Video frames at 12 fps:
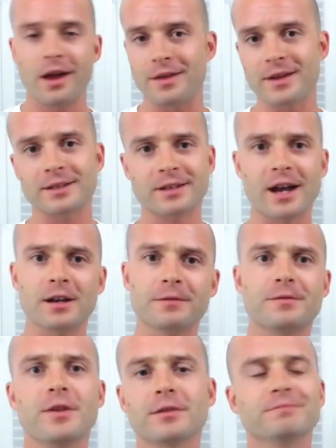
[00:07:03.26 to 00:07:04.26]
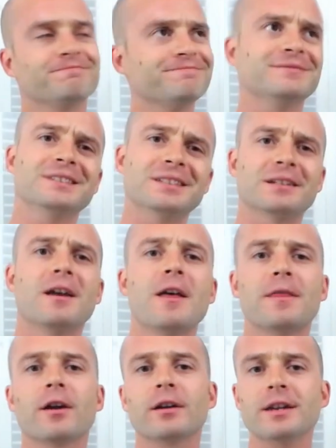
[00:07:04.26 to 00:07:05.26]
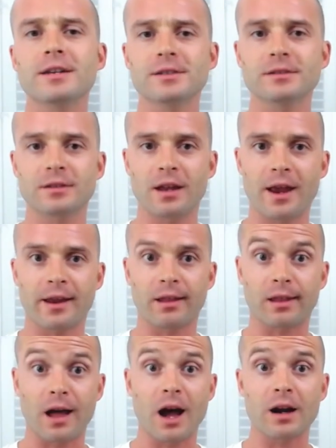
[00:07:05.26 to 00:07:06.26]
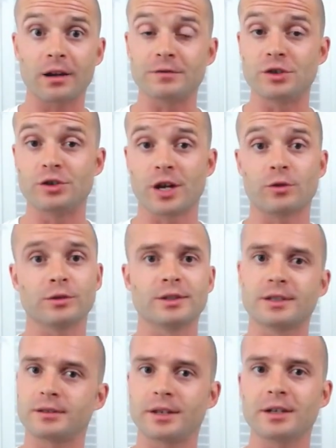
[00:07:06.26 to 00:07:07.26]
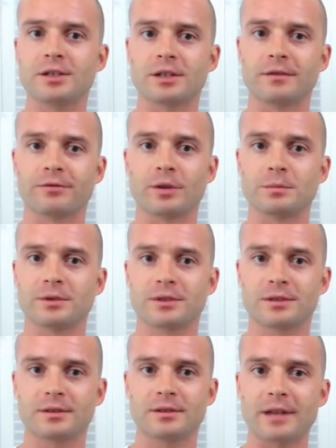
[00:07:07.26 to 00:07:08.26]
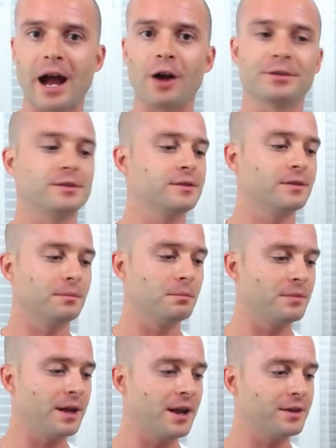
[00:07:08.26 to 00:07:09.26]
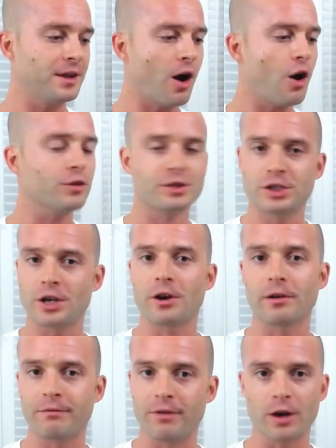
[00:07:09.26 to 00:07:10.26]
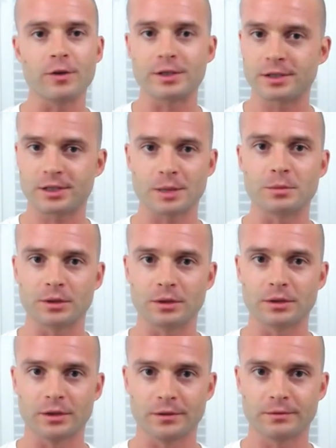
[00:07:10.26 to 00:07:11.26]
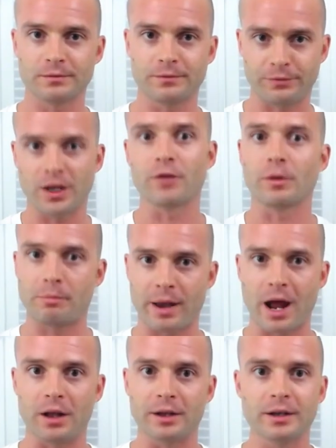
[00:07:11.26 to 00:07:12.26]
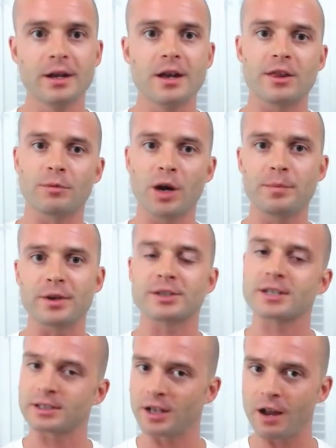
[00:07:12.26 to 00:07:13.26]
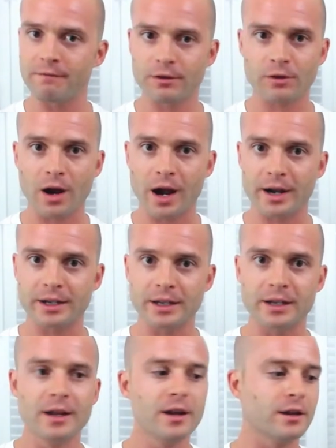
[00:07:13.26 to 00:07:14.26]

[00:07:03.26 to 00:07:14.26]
And that's kind of there isn't a lot of general distinction from stouts. They all share a very similar flavor palette. There might be a slight variety,